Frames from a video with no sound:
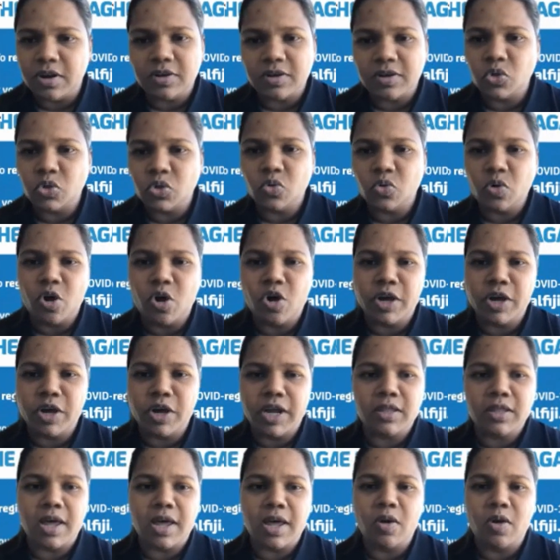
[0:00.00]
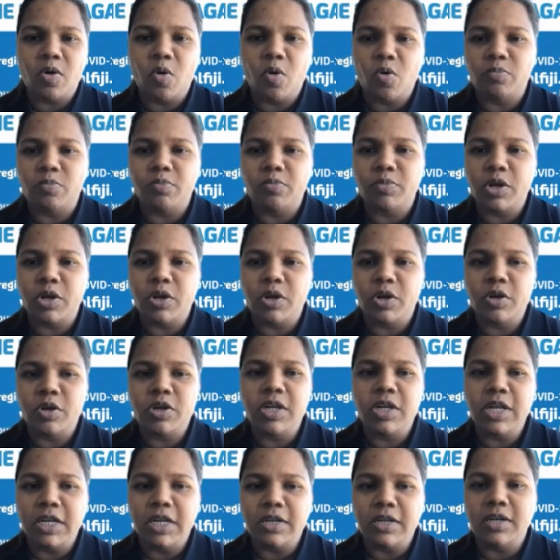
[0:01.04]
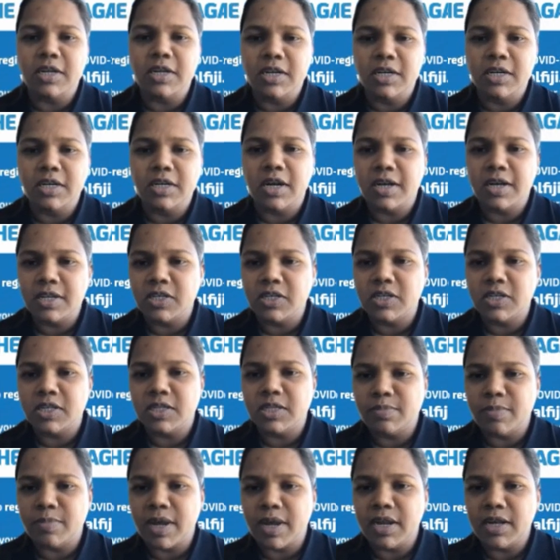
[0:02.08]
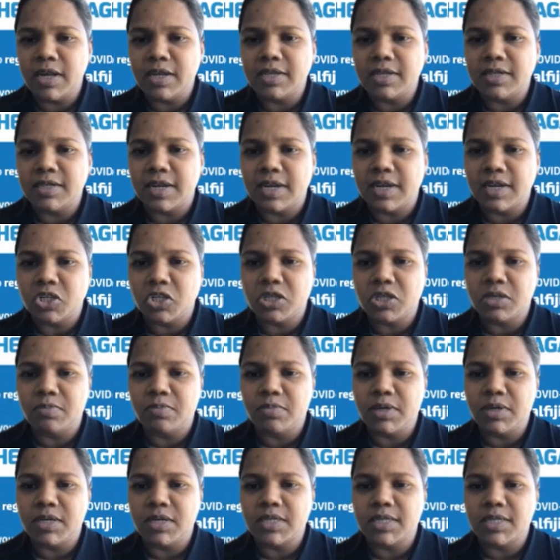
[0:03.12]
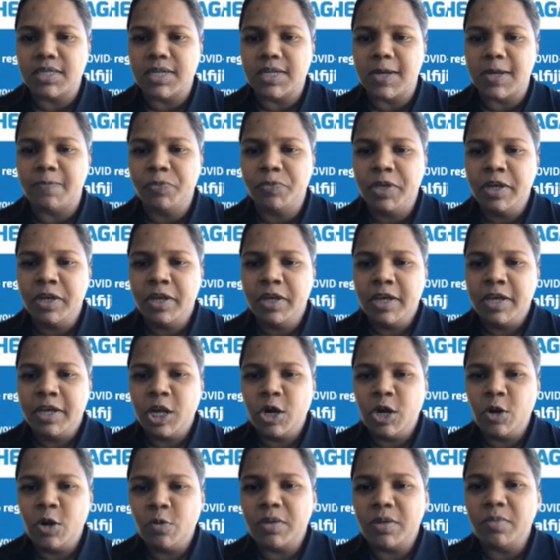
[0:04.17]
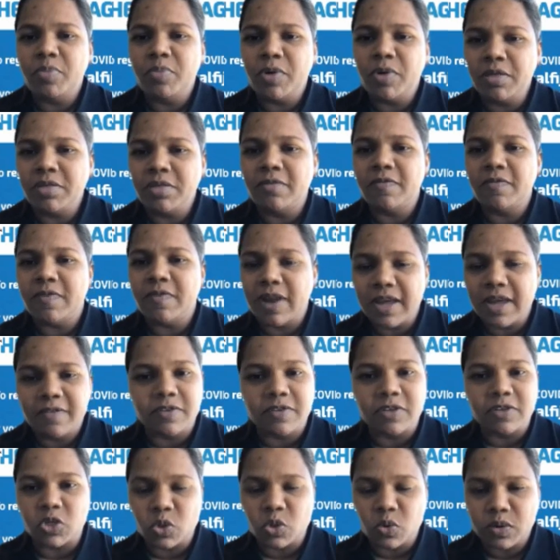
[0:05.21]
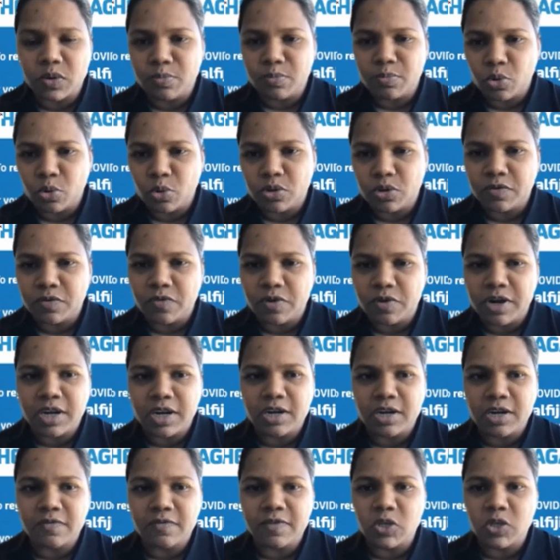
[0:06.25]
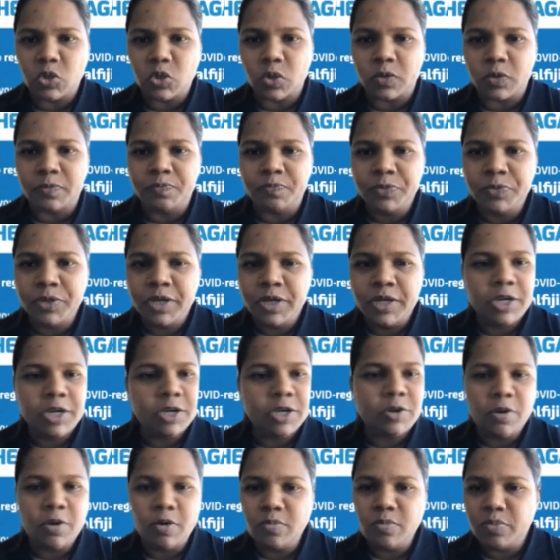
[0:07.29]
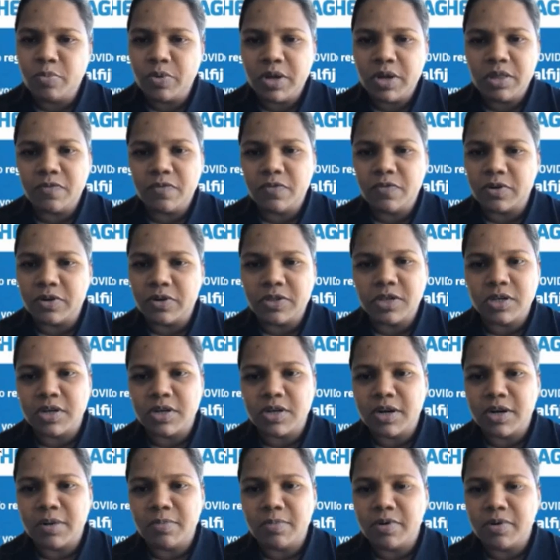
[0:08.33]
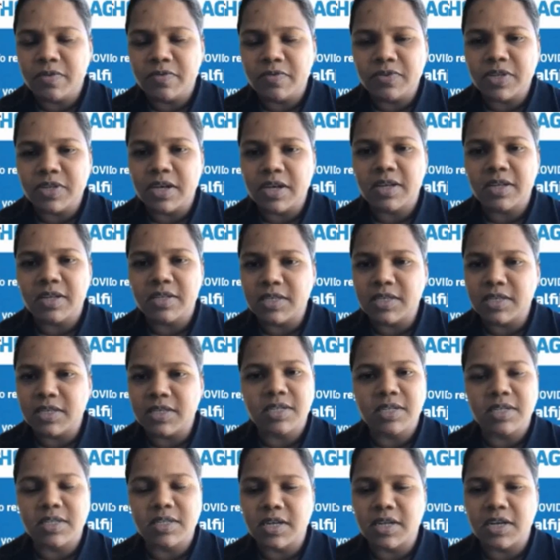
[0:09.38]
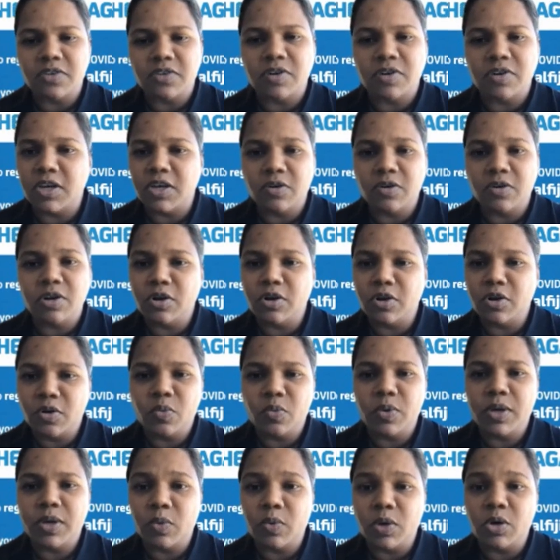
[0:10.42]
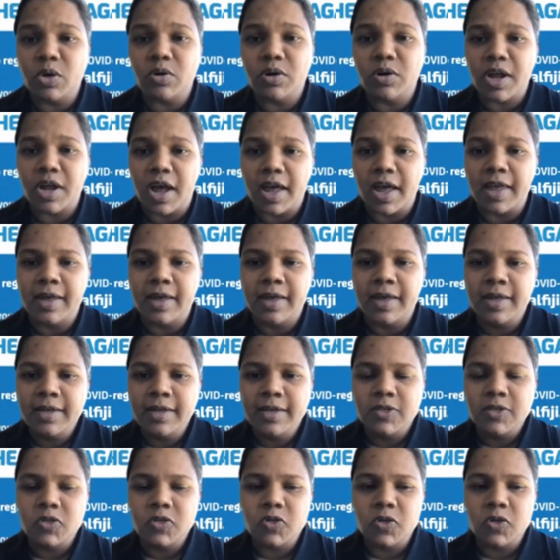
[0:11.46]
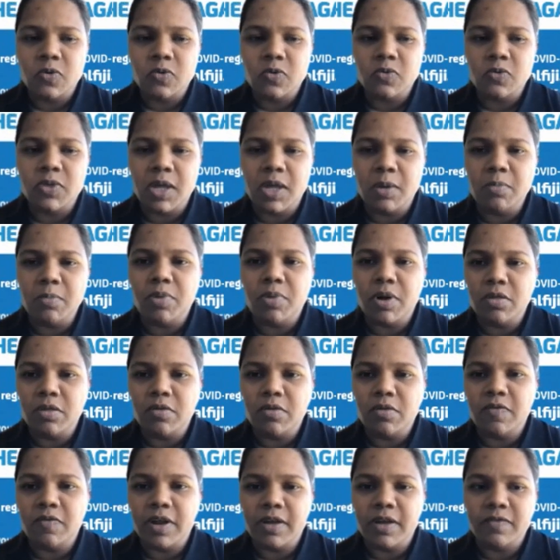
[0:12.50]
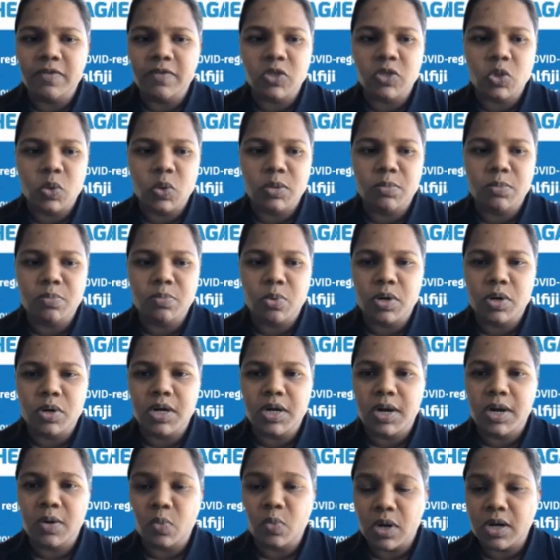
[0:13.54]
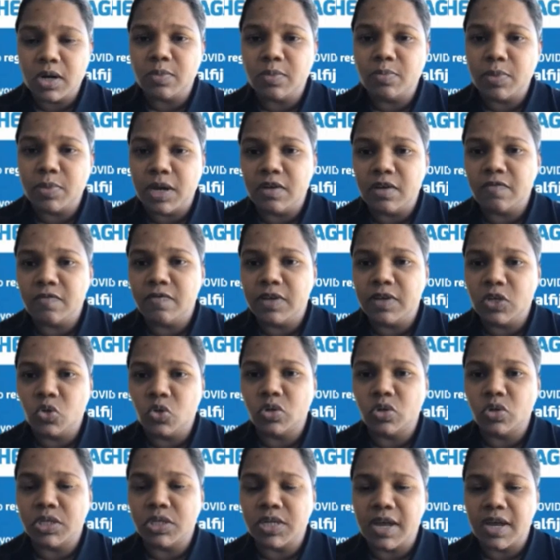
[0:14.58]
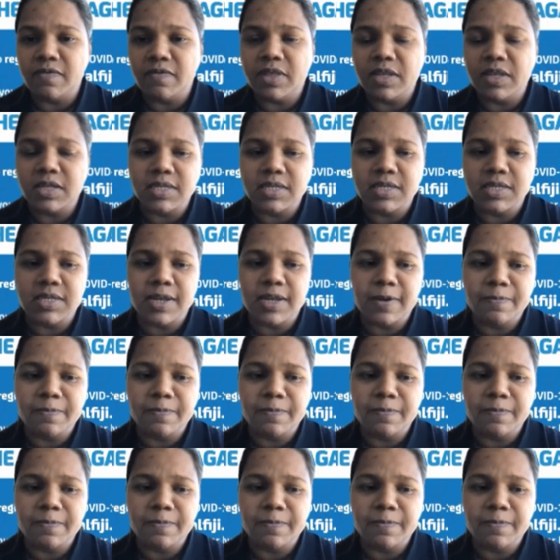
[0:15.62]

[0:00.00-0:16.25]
too long at home. You need urgent medical attention, because the breath of life is so important for an individual. You don't breathe for a certain number of seconds and etc. We could die. So that breath of life is so important. And when individuals have this